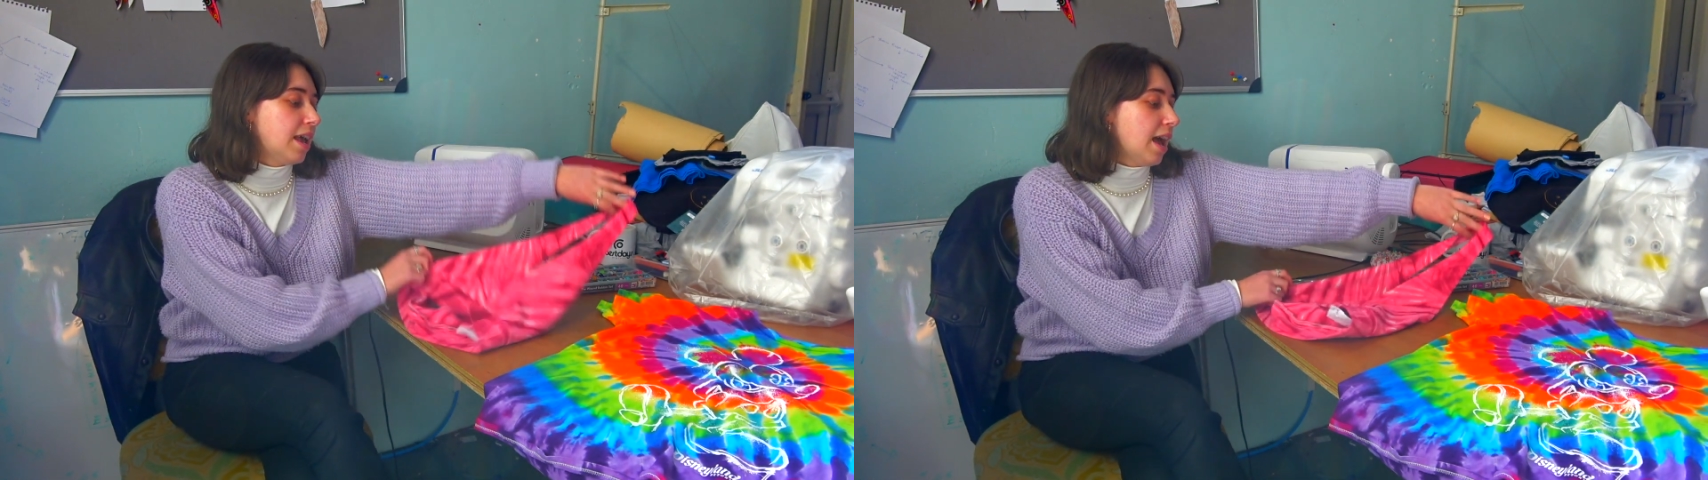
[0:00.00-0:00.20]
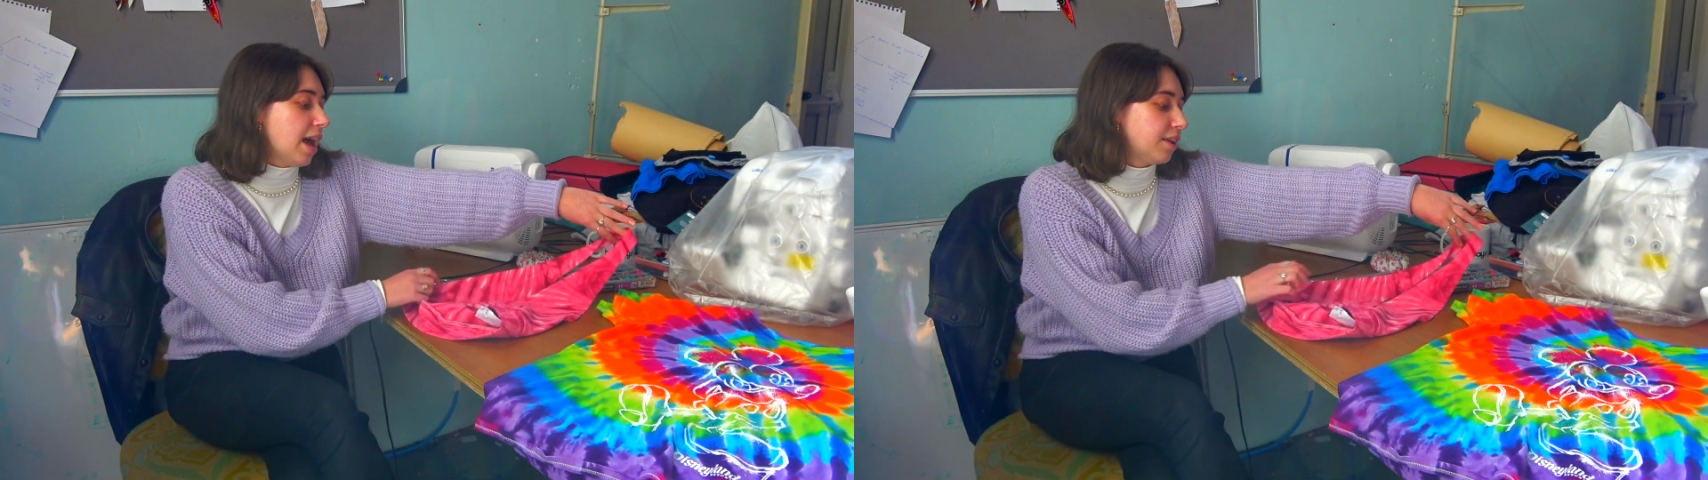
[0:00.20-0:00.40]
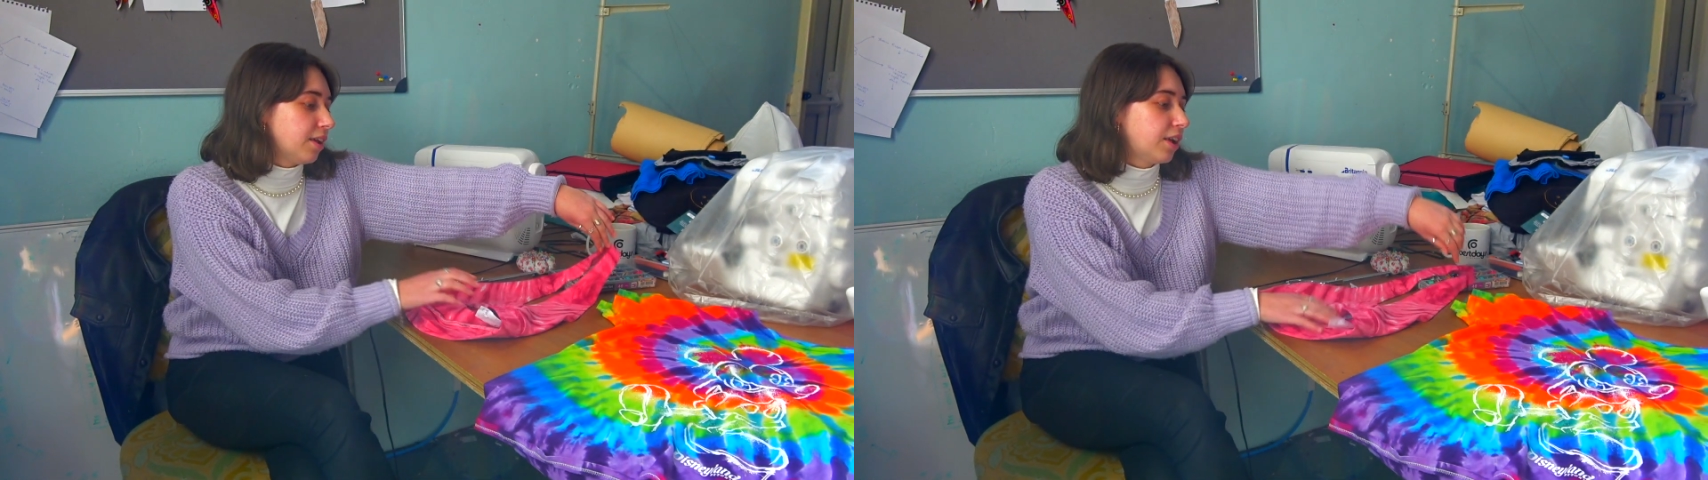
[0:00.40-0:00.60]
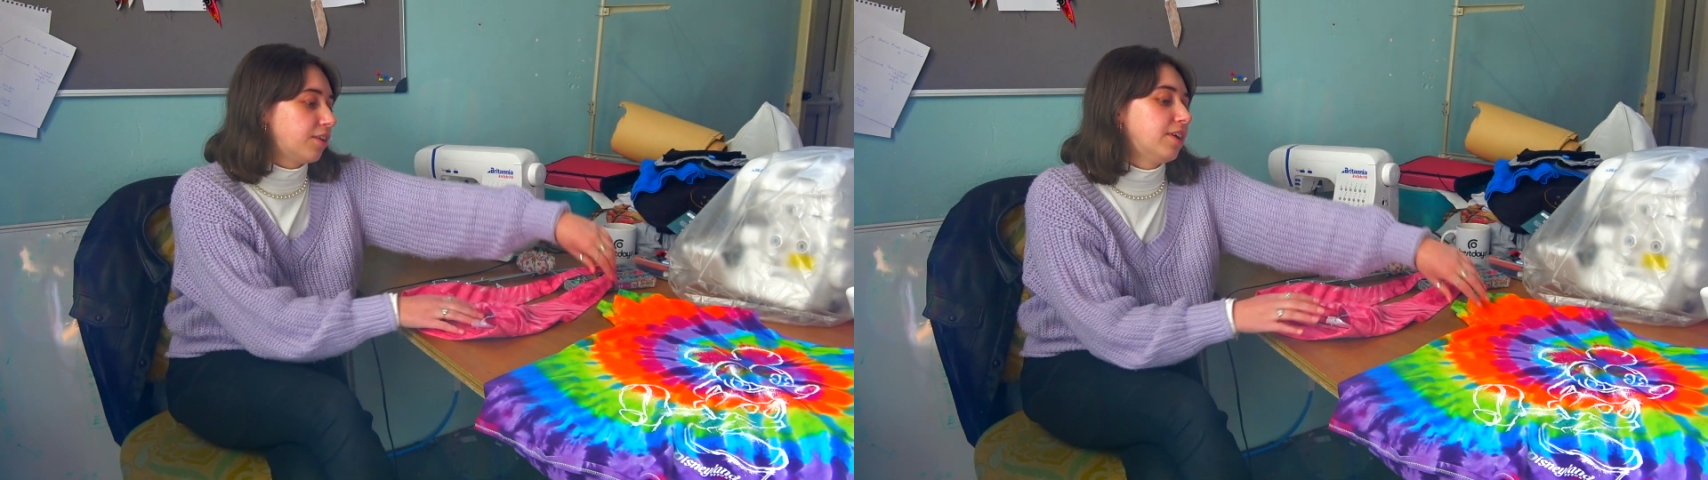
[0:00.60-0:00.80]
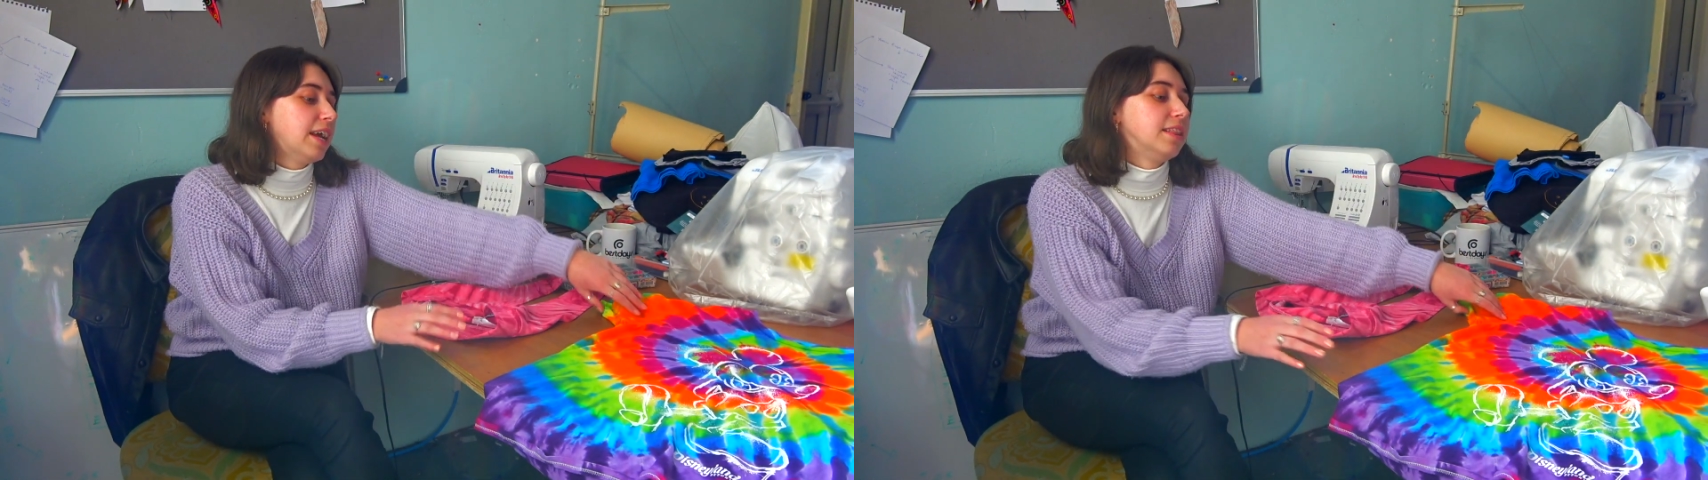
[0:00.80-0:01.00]
and I
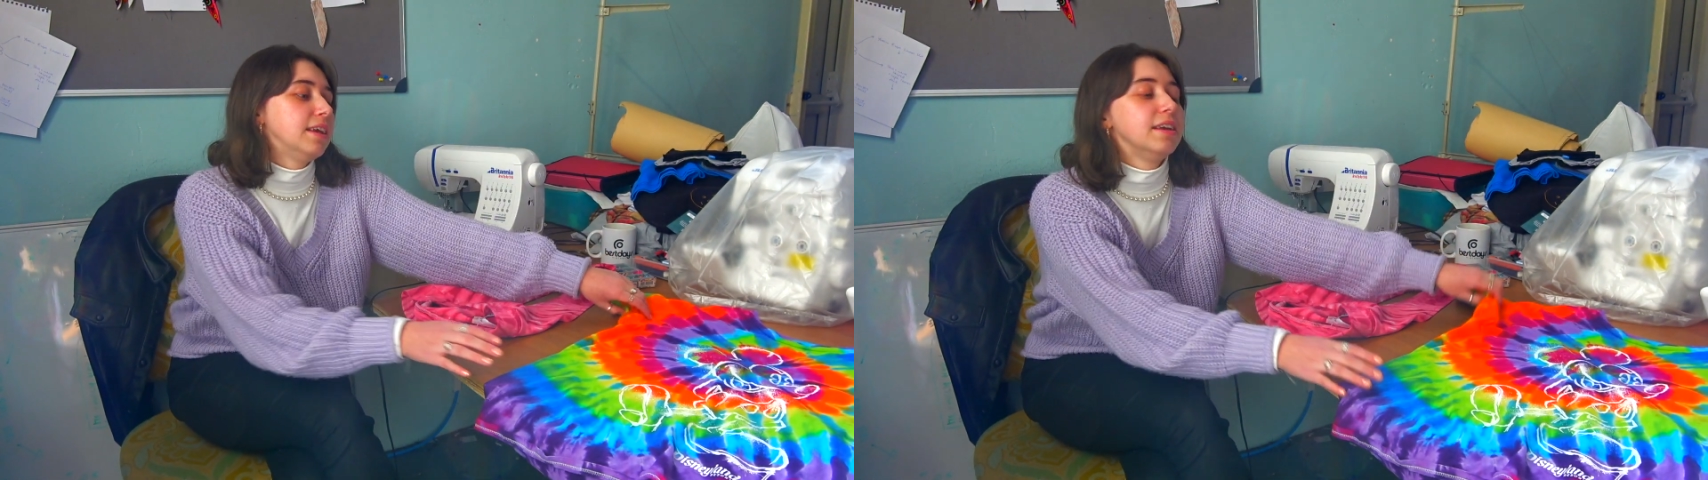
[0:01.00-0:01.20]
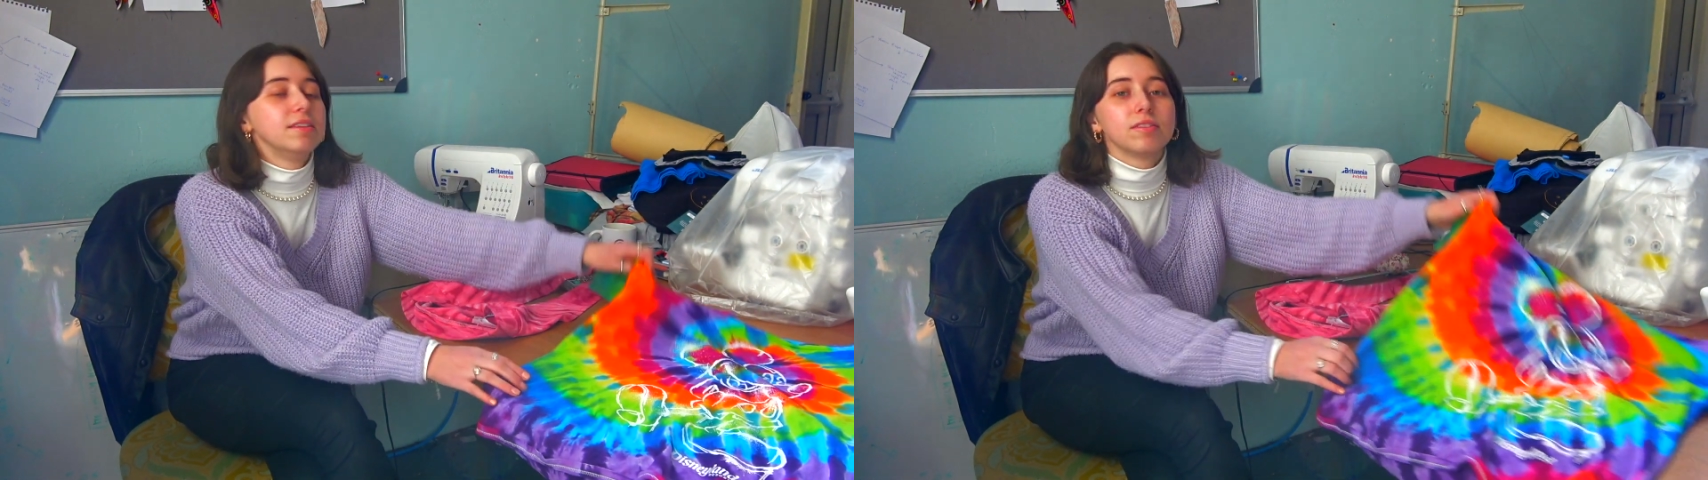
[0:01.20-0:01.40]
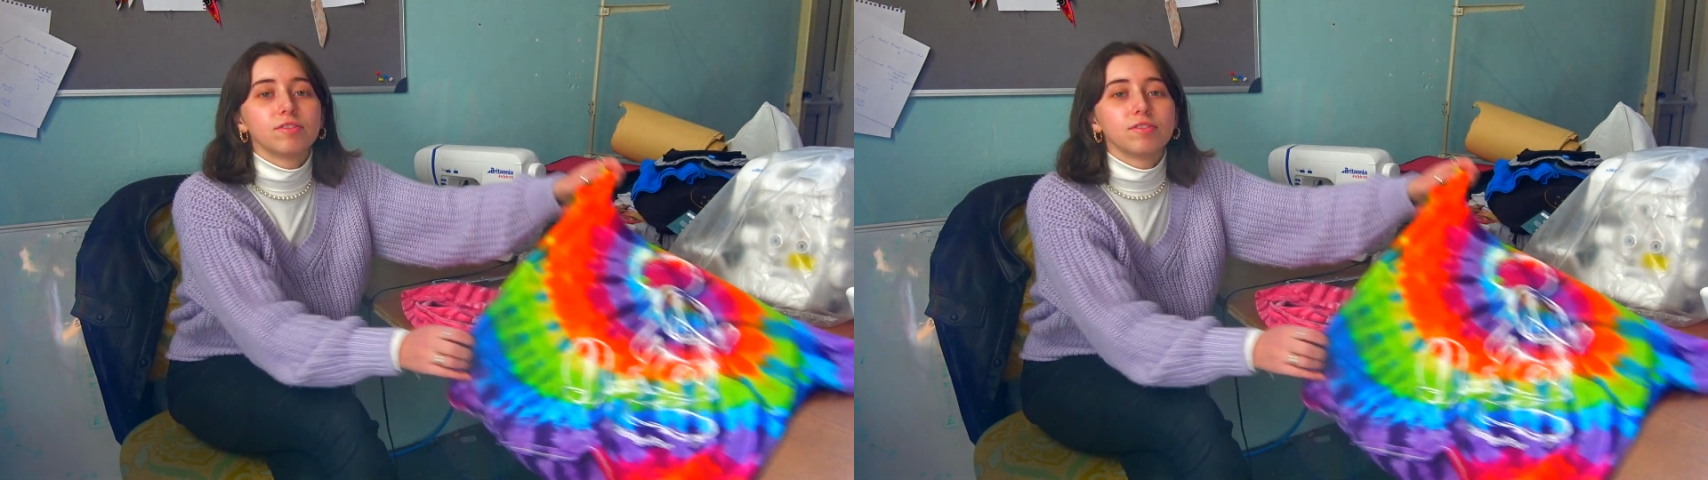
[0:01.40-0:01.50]
create these